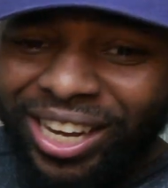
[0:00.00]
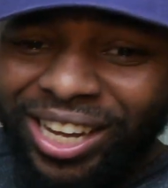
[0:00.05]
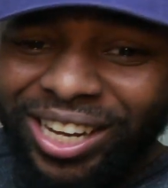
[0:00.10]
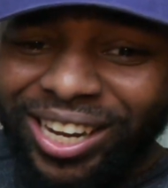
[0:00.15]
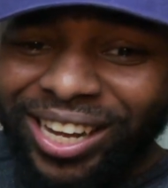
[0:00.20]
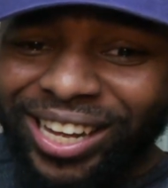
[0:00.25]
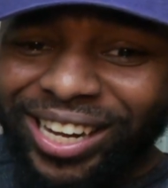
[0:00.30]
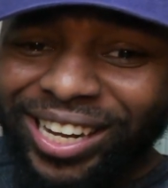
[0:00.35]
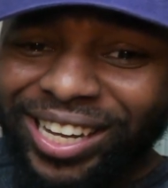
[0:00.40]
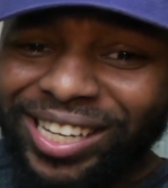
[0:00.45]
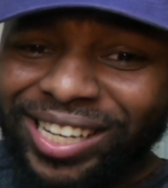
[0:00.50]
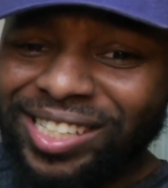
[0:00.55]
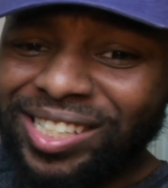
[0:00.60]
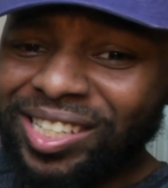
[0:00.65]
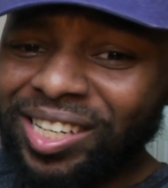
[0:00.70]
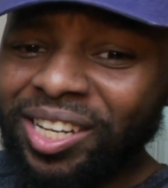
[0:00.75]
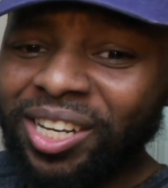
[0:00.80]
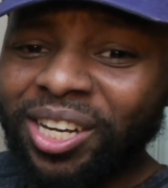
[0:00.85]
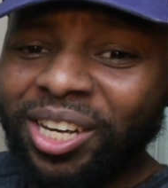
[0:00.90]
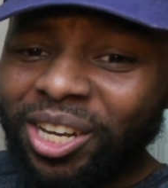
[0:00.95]
Look at
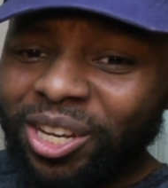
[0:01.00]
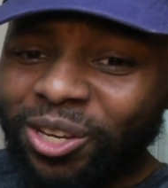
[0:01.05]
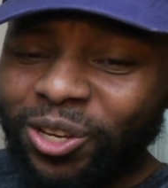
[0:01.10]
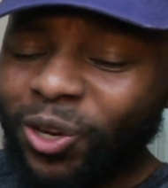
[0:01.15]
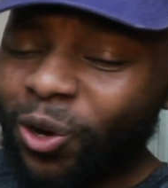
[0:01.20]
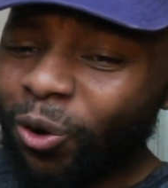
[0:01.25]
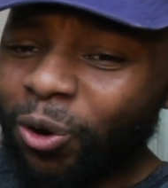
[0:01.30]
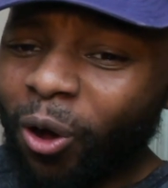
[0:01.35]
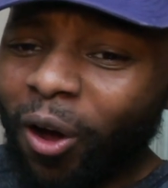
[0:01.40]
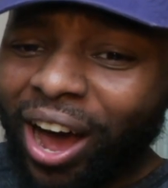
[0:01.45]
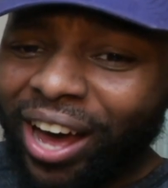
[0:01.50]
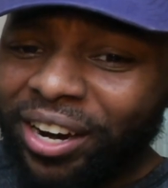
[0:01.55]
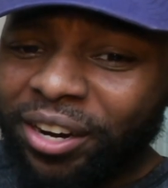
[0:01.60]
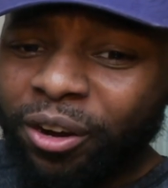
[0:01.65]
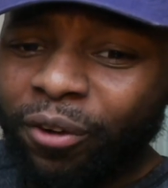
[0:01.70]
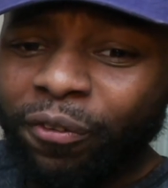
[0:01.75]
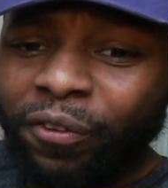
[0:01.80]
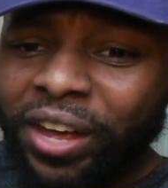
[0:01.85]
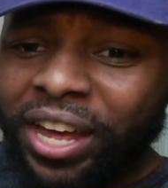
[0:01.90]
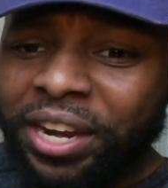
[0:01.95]
this. You don't know how to
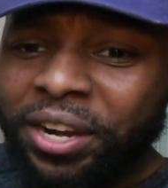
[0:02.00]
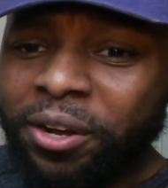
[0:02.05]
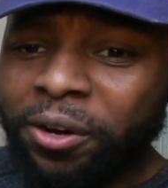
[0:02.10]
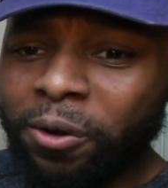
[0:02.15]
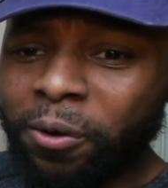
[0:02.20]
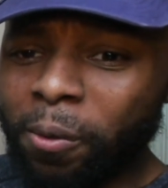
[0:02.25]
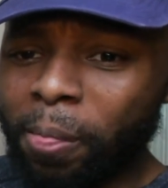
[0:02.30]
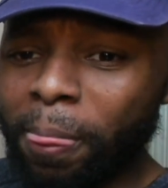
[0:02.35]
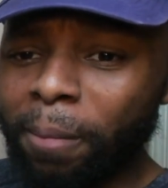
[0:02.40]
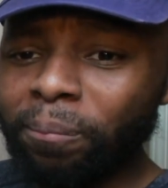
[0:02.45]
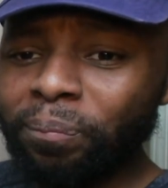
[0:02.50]
defend him.